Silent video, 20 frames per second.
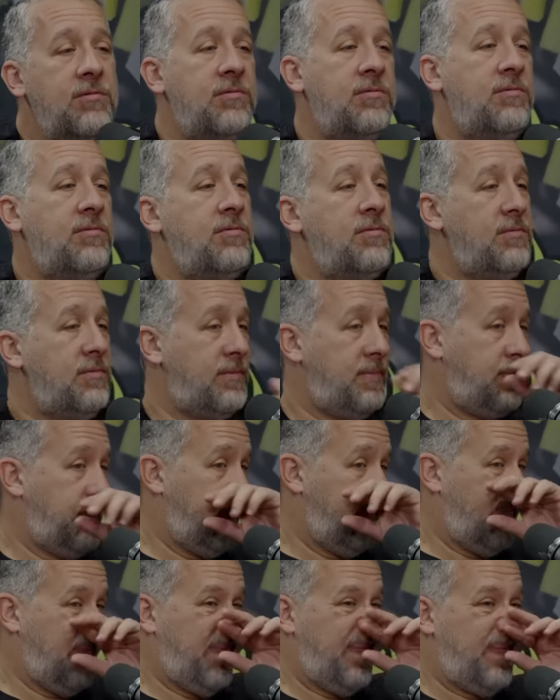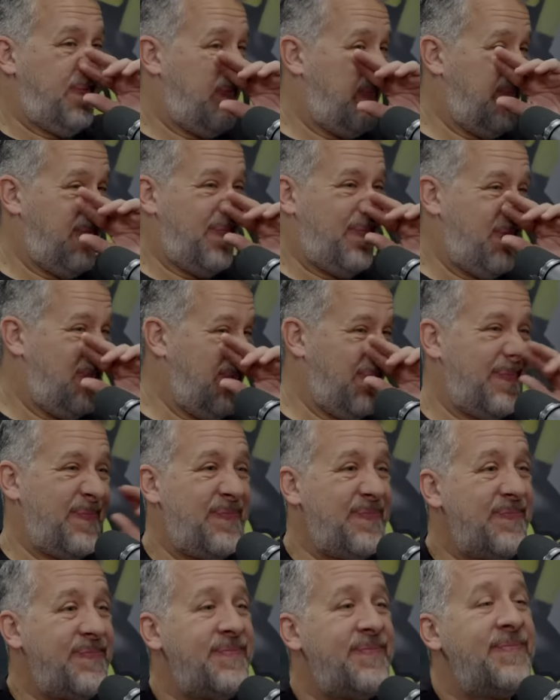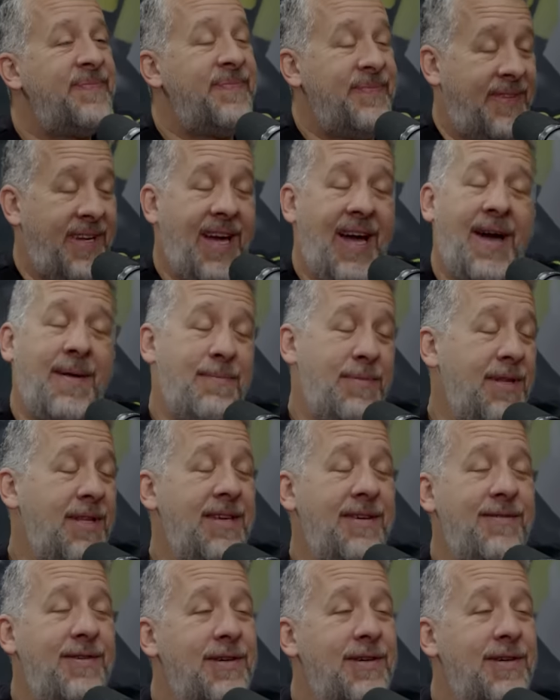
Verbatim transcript: You know, it depends on the day. I mean, it really does. I like, believe.